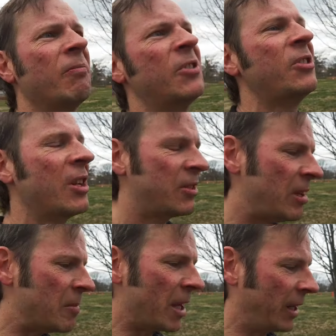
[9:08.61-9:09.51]

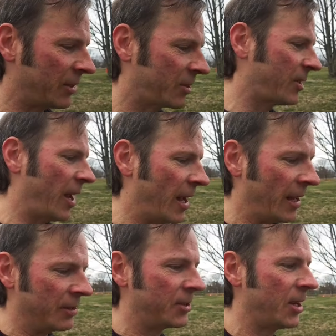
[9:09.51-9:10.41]
sixty minutes,
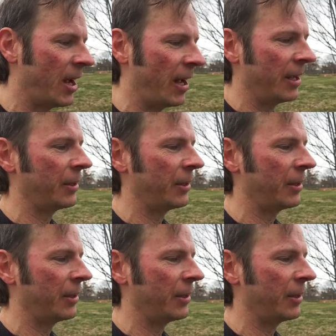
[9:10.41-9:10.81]
and uh,